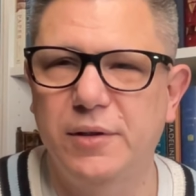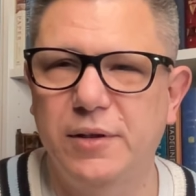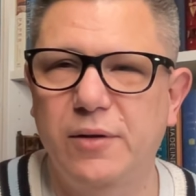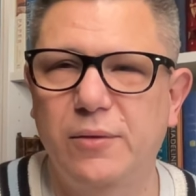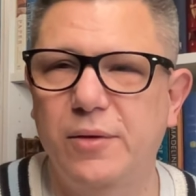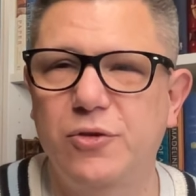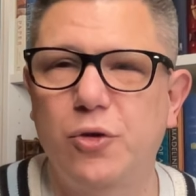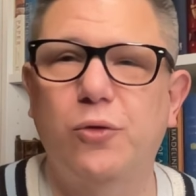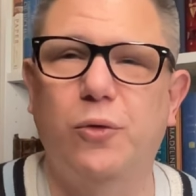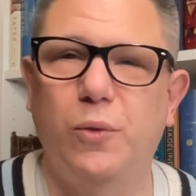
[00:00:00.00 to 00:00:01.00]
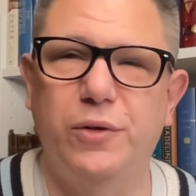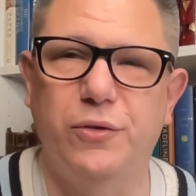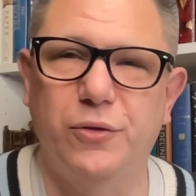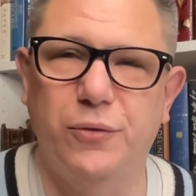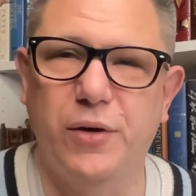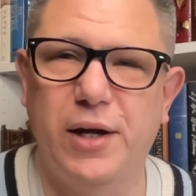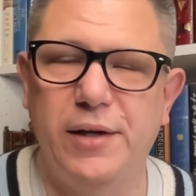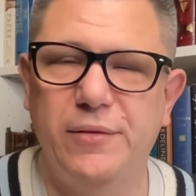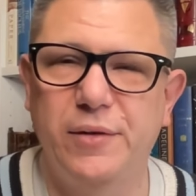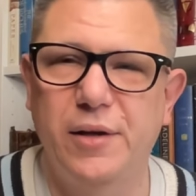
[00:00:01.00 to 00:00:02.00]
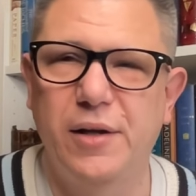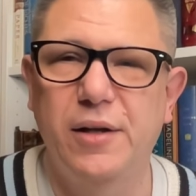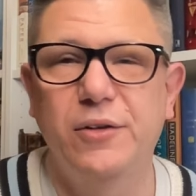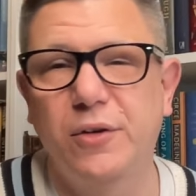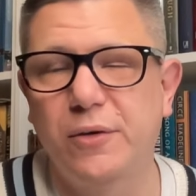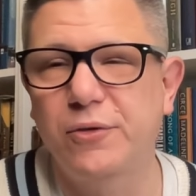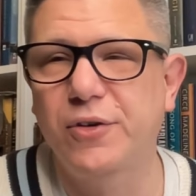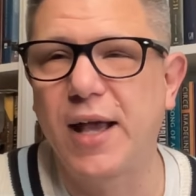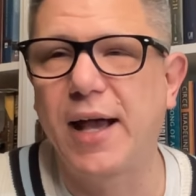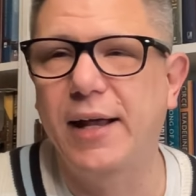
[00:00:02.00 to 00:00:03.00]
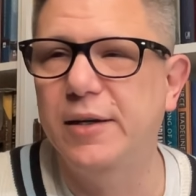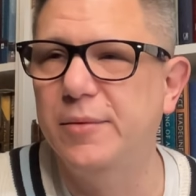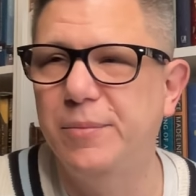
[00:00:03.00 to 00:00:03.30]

You know, the journal wouldn't survive. So there's that.